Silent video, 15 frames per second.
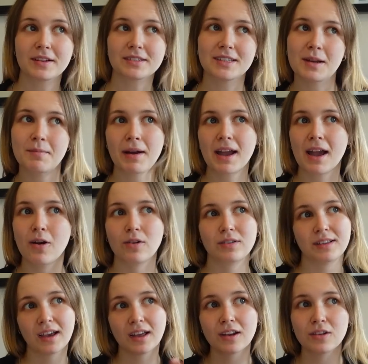they can't send it back out because
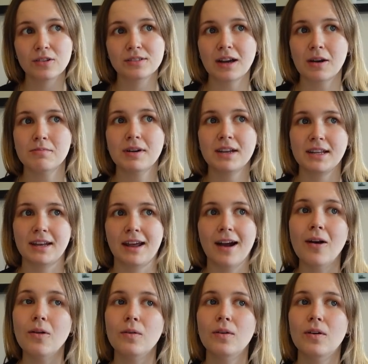they're going to lose out money
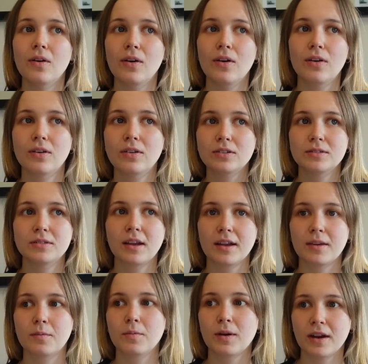now.
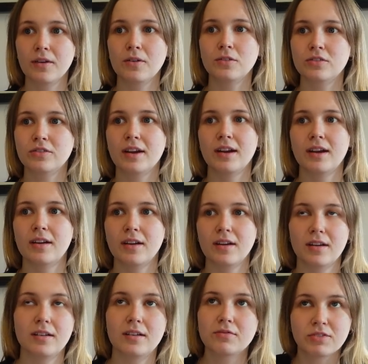Like, when I order it,
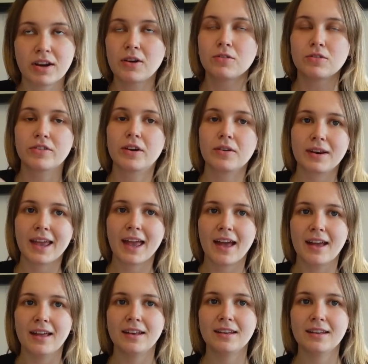reorder it all
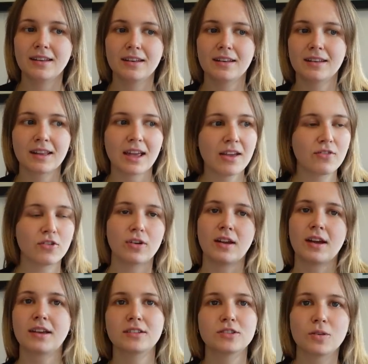again, they've got
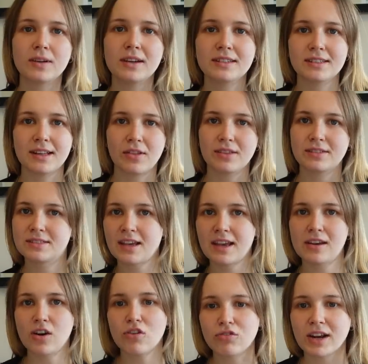like toys now that say
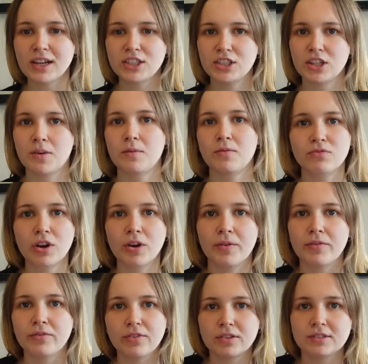Horatio and Roo
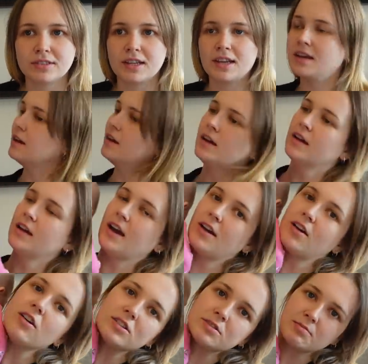and Flossie and
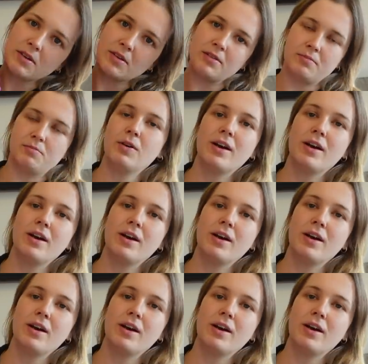Cosmo and